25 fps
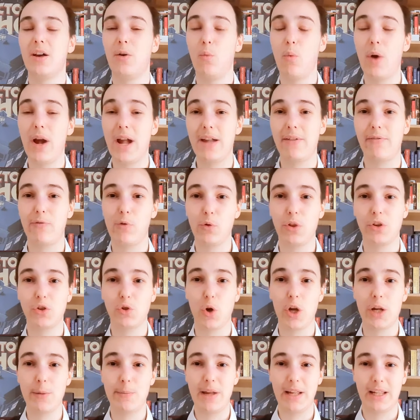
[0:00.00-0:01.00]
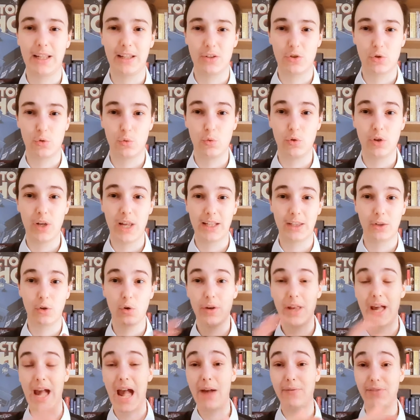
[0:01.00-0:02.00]
a way for the toy maker to like
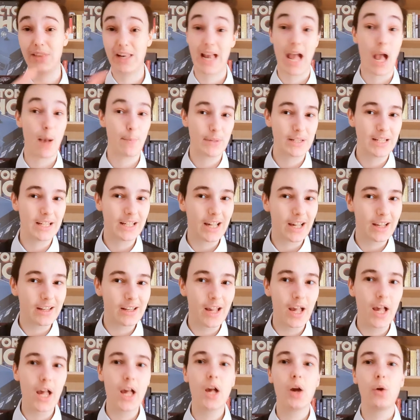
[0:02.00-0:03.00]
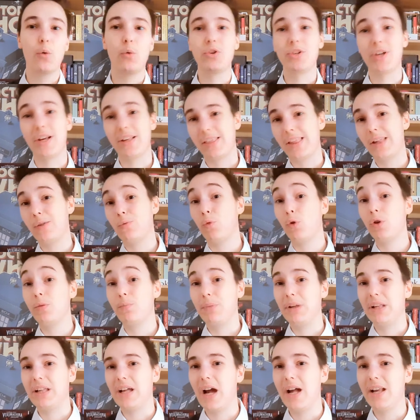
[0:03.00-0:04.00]
not have that happen again, which I think would
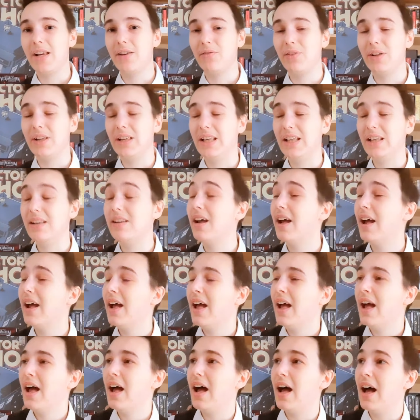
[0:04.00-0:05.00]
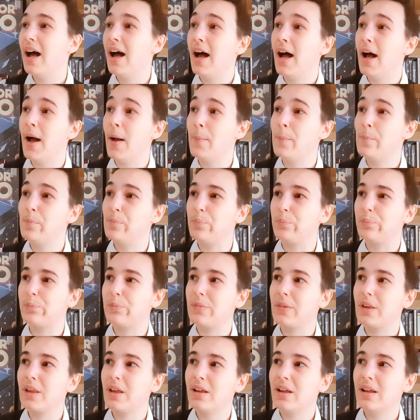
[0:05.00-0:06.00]
be kind of a neat, um,
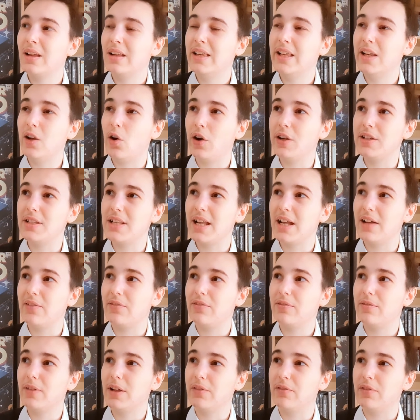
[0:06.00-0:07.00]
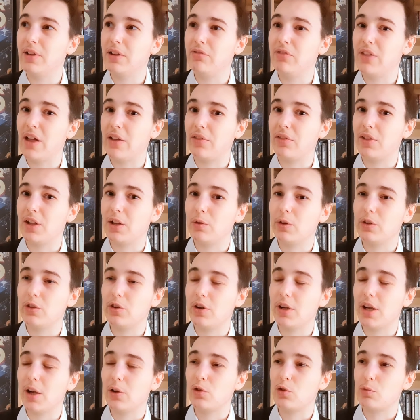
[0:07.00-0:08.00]
neat idea if, if, if that theory
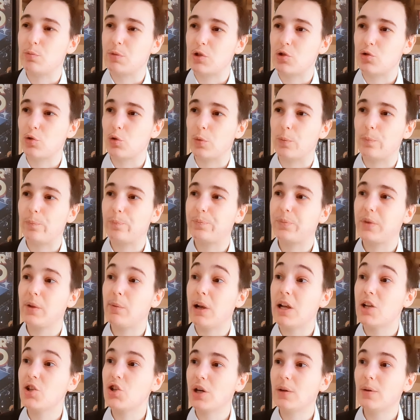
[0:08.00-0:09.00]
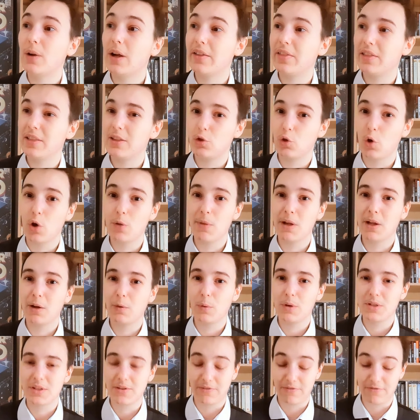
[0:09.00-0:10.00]
turned out to be true. But in general, I think the toy maker
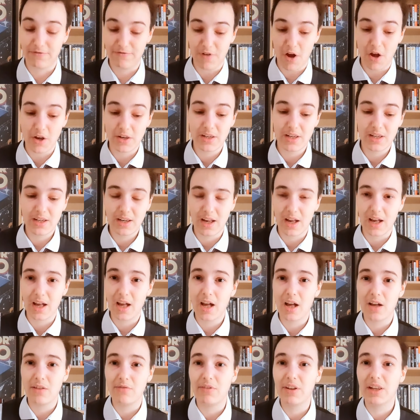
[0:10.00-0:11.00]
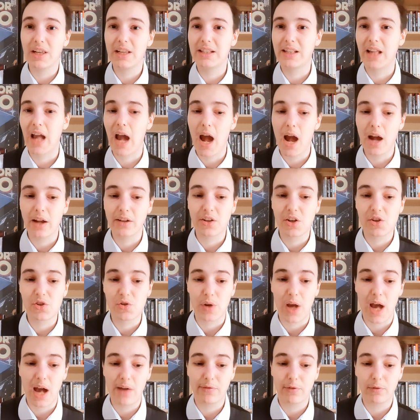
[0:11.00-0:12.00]
was a fun uh, villain character to
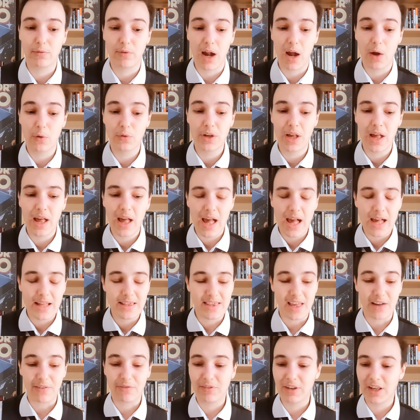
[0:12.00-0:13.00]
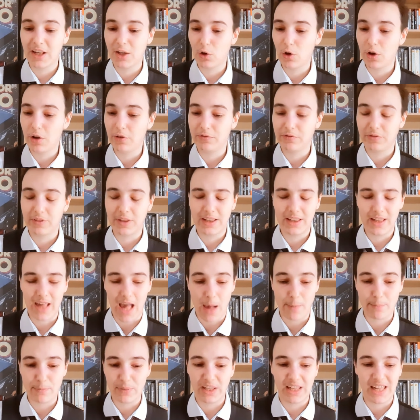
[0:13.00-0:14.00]
have around. Definitely a lot of
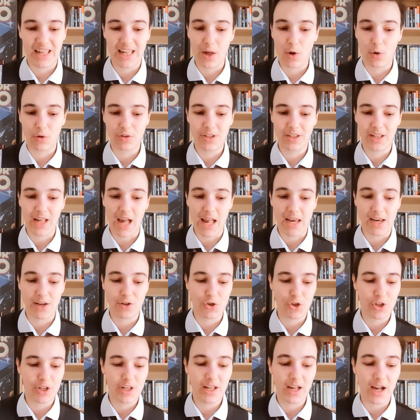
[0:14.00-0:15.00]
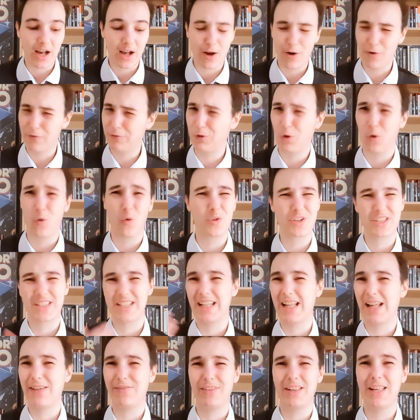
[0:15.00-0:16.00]
campy, chaotic energy. Uh, of course, they
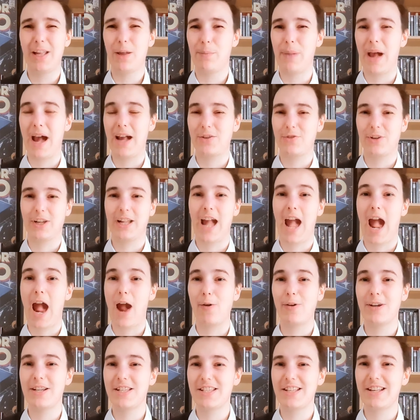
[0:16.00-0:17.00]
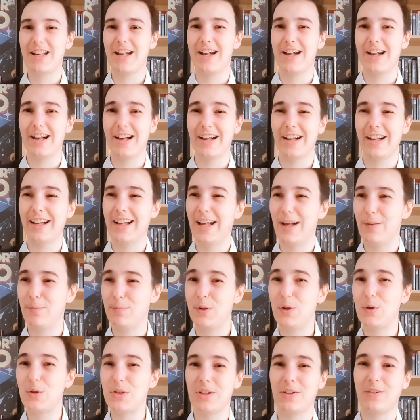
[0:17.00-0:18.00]
gave Neil Patrick Harris uh, a
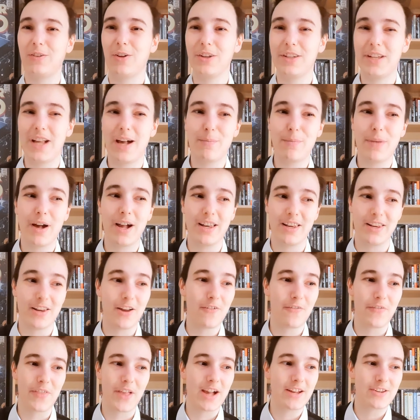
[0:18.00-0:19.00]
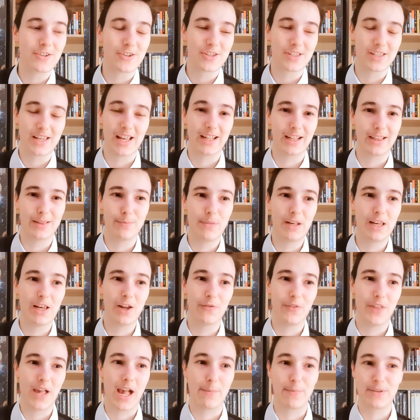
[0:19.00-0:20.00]
musical number. Love that. Just like in the middle
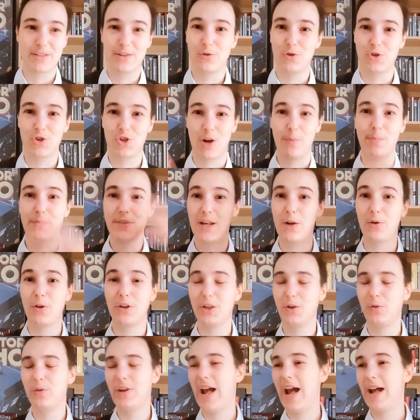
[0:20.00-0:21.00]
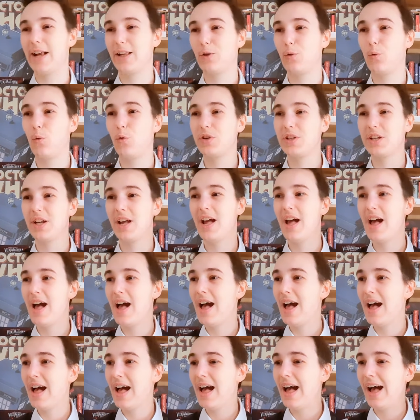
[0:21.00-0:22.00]
of the episode, jumps out of unit headquarters,
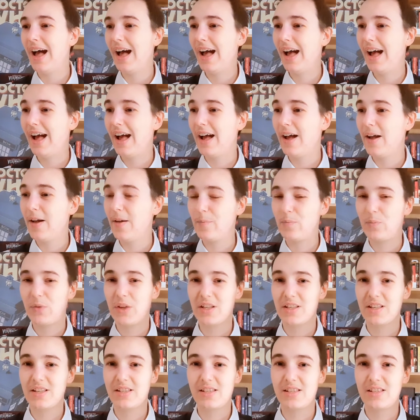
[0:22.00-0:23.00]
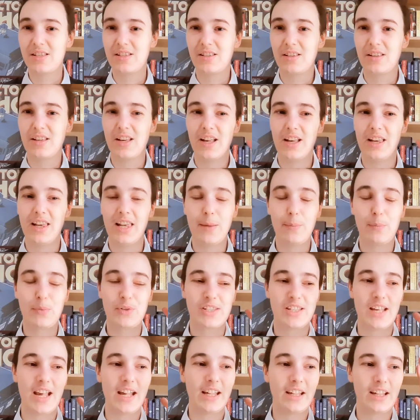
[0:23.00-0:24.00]
uh, does a lip
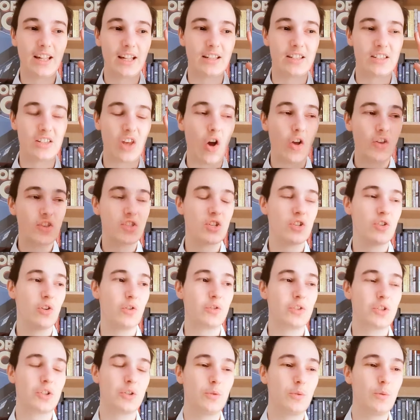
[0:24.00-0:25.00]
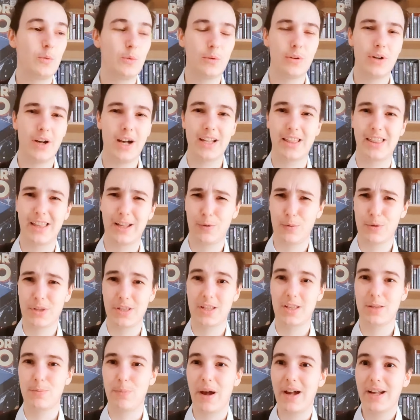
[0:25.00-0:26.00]
sync and dance along to I think it was a
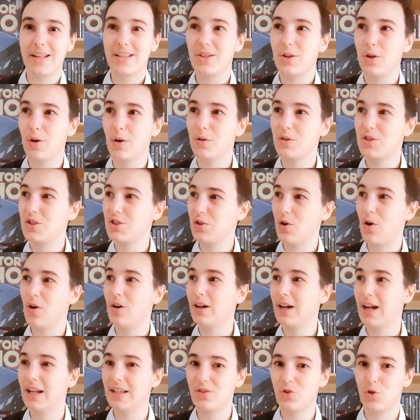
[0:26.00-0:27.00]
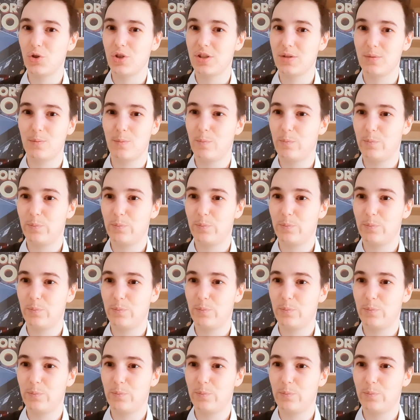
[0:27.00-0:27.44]
Spice Girls song, and just